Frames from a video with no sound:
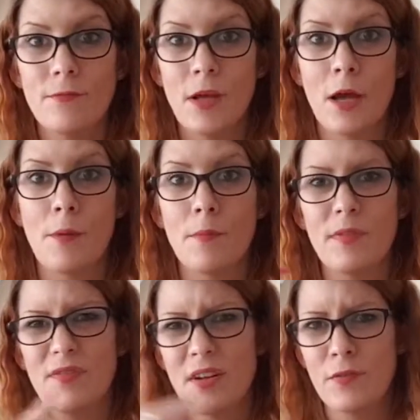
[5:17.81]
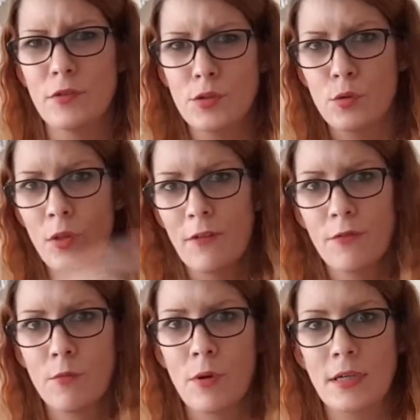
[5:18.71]
If any of you saw that
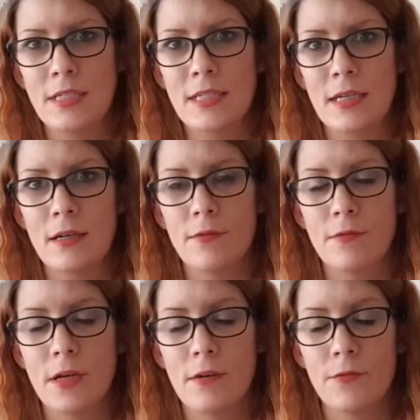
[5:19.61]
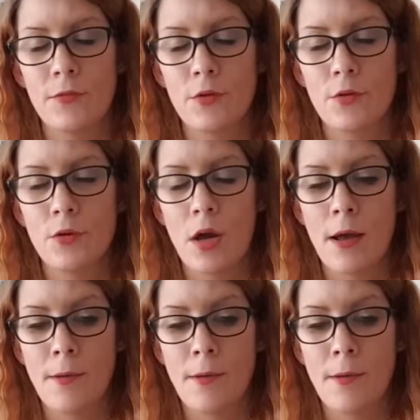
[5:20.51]
from when I did it for